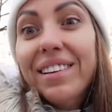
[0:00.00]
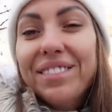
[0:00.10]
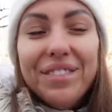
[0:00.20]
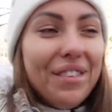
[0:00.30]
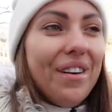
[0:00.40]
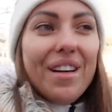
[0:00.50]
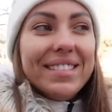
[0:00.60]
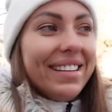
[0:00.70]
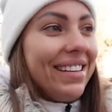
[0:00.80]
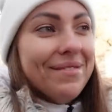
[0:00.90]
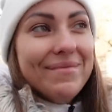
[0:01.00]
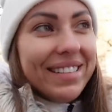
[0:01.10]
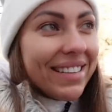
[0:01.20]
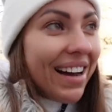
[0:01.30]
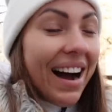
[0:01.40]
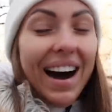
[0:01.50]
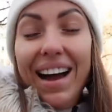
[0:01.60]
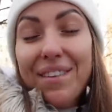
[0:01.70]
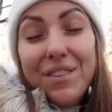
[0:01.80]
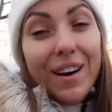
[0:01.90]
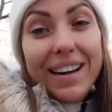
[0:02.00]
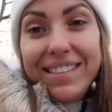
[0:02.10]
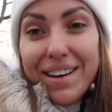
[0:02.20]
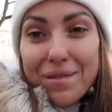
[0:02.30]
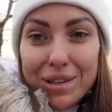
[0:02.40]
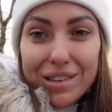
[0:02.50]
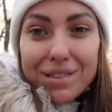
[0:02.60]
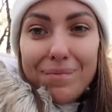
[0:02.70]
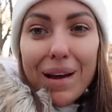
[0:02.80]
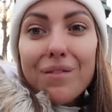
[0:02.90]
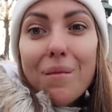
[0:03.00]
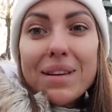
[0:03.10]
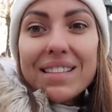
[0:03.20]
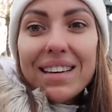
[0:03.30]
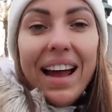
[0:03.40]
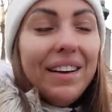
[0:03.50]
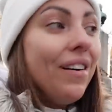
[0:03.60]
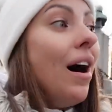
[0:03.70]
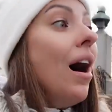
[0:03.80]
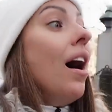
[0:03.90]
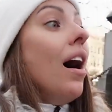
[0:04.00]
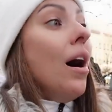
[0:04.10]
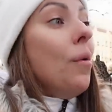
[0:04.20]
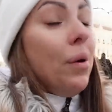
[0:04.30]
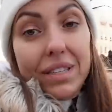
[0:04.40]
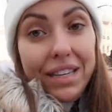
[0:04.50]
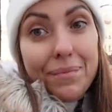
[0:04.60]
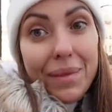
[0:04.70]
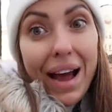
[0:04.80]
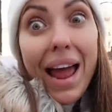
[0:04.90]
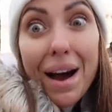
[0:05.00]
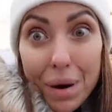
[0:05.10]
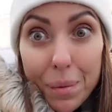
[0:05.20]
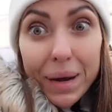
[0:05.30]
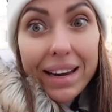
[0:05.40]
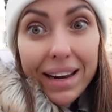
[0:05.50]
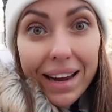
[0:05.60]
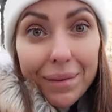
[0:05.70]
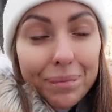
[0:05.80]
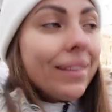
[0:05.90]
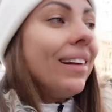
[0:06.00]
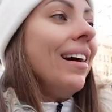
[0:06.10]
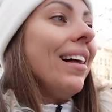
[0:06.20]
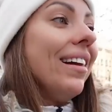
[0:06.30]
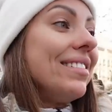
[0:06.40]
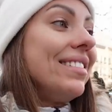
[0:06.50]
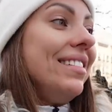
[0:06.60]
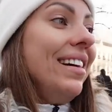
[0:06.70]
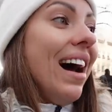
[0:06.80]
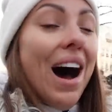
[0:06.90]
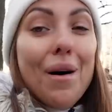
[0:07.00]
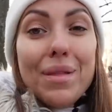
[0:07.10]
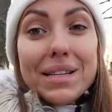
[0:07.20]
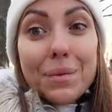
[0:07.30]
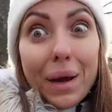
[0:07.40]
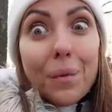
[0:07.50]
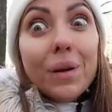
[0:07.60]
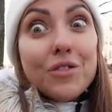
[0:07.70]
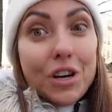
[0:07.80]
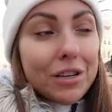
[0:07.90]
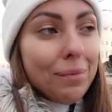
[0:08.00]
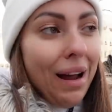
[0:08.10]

for further settlement. I have no idea what to expect from this life. We'll see. I have a week here. Let's see how this week will change my